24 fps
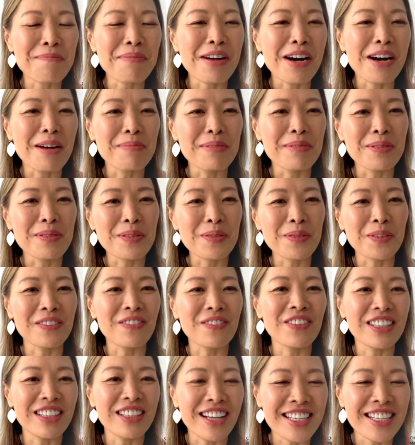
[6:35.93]
problems with
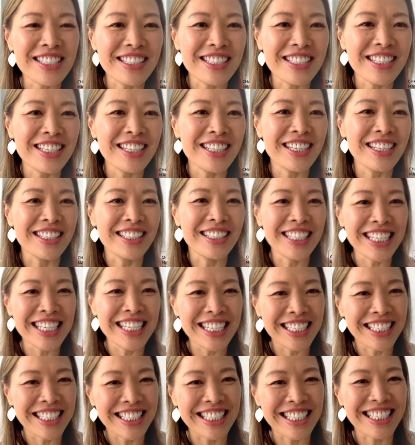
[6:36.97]
velocity and
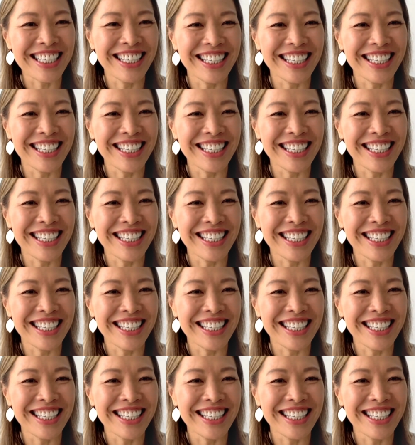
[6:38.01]
ease?